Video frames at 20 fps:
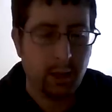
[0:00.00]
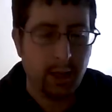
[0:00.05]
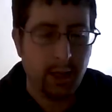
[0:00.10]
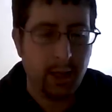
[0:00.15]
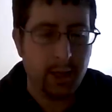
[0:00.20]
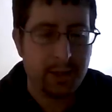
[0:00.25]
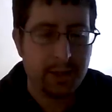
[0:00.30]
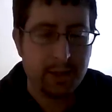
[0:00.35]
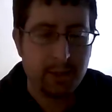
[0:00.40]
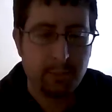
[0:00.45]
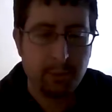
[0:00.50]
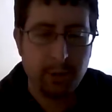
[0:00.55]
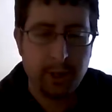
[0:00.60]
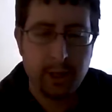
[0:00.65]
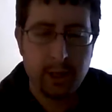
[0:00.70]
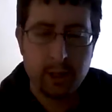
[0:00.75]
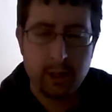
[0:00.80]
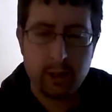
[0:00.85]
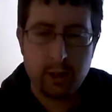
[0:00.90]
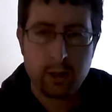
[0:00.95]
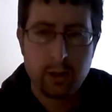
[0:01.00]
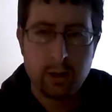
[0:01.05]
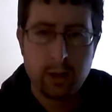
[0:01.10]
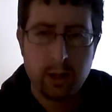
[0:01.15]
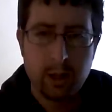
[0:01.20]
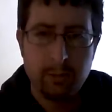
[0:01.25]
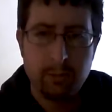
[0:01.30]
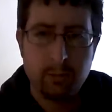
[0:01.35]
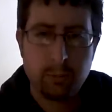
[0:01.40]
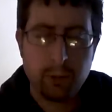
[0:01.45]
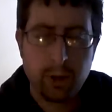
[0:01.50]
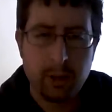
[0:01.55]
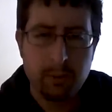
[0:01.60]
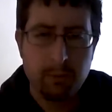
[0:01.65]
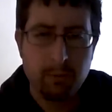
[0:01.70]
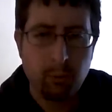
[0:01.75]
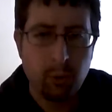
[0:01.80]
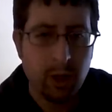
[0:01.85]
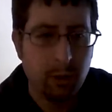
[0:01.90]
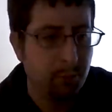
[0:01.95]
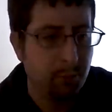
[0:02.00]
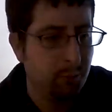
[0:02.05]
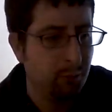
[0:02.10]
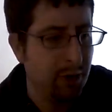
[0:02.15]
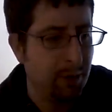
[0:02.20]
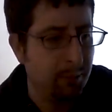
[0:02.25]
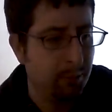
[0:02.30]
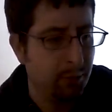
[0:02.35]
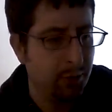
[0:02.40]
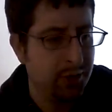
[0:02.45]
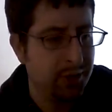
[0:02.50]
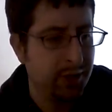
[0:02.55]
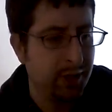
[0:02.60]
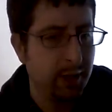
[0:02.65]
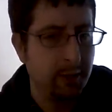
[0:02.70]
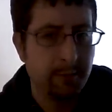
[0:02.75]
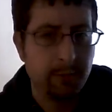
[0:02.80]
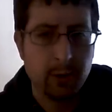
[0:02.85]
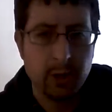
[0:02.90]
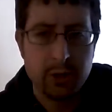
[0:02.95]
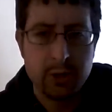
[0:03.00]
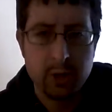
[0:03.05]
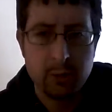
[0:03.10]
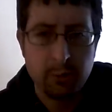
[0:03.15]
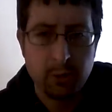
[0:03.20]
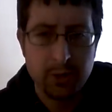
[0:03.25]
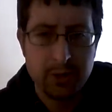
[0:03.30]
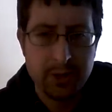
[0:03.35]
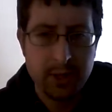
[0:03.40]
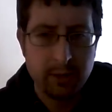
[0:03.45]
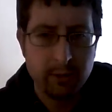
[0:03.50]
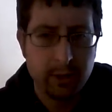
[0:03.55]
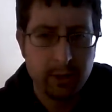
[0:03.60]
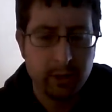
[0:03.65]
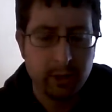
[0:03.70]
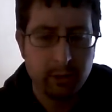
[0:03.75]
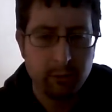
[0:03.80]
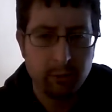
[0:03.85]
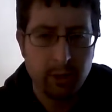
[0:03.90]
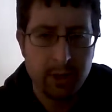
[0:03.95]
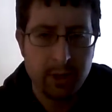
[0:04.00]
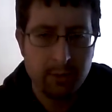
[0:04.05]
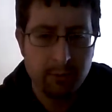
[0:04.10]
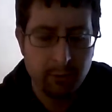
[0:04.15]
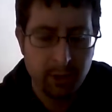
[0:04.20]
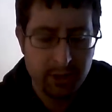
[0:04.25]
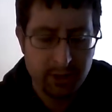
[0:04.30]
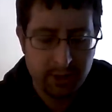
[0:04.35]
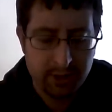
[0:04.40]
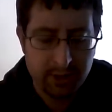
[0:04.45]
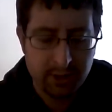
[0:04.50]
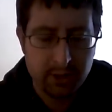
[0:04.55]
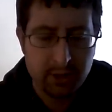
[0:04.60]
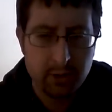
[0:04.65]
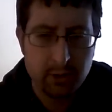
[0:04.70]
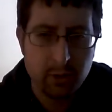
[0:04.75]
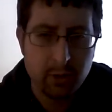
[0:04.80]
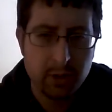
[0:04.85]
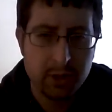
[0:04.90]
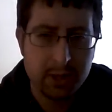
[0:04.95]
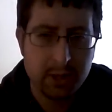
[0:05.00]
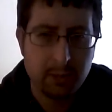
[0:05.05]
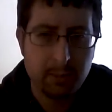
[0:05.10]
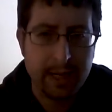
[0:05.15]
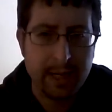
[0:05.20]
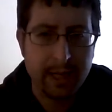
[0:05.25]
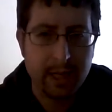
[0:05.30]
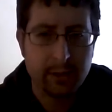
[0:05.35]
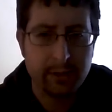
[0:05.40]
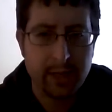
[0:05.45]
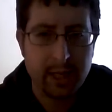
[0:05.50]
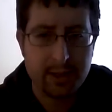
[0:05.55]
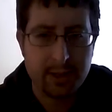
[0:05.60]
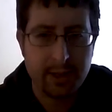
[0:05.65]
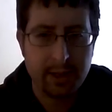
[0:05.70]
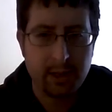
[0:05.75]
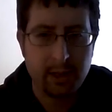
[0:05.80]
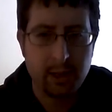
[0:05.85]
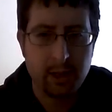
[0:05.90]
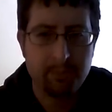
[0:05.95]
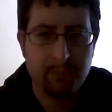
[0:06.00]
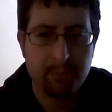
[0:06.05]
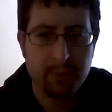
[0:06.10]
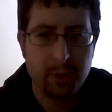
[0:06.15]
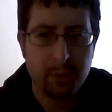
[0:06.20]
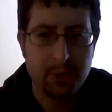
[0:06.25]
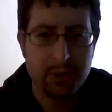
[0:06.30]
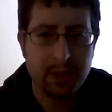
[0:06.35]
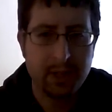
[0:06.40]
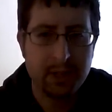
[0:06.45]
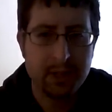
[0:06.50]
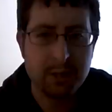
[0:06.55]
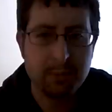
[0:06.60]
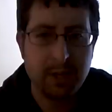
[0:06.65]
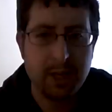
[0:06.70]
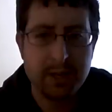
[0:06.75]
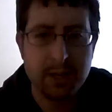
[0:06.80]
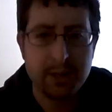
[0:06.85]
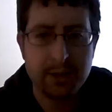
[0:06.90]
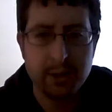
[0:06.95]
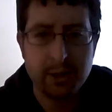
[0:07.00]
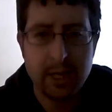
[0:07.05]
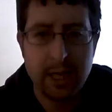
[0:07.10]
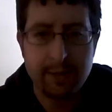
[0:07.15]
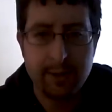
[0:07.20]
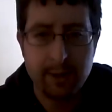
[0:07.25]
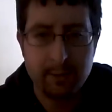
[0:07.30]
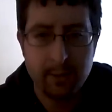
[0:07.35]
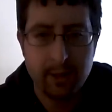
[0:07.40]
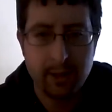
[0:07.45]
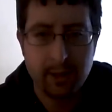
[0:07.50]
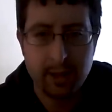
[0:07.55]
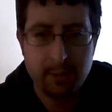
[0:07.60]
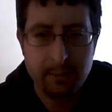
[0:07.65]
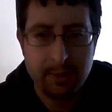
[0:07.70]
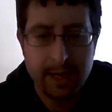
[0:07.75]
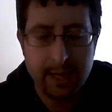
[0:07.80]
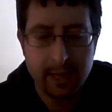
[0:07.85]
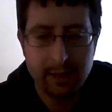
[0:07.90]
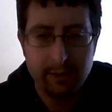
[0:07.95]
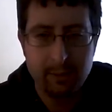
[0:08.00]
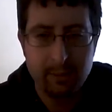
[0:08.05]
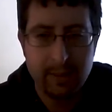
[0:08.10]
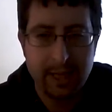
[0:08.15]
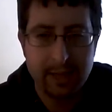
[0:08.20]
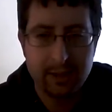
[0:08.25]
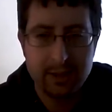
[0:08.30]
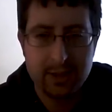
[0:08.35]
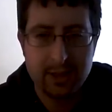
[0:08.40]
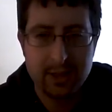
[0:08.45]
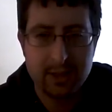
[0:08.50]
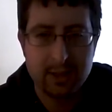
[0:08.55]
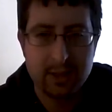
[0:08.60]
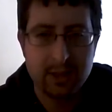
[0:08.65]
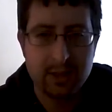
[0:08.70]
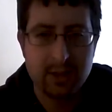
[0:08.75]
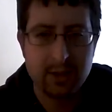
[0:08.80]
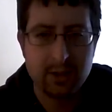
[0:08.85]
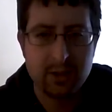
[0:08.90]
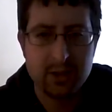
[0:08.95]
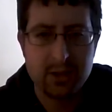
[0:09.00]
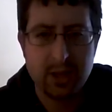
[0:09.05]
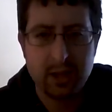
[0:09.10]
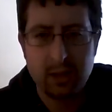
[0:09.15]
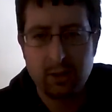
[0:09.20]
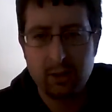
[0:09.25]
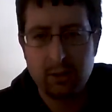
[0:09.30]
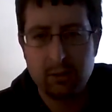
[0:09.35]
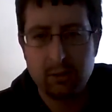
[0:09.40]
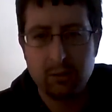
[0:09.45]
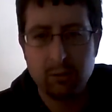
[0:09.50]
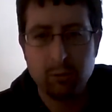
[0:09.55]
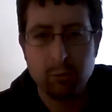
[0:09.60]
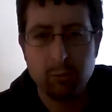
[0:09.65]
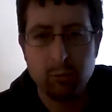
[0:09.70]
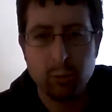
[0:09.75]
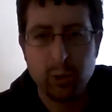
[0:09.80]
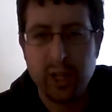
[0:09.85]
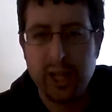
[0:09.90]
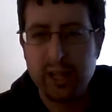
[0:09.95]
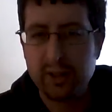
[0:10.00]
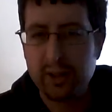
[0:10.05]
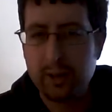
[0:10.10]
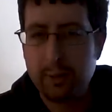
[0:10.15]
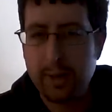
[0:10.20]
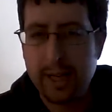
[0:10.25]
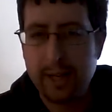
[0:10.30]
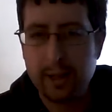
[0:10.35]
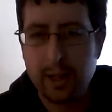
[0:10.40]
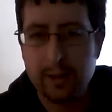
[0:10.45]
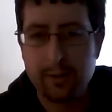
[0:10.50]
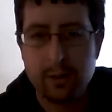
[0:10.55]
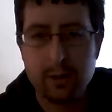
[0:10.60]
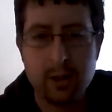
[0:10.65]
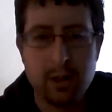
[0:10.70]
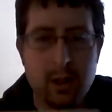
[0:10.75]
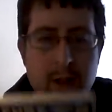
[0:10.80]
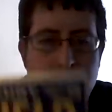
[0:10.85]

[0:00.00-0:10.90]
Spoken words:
It's pretty good, pretty well presented for a 2.0. The only reason it's a 2 is the back of it has like a, almost like somebody set their coffee mug on the back of it back in the 60s, so there's like a little ring on the back cover.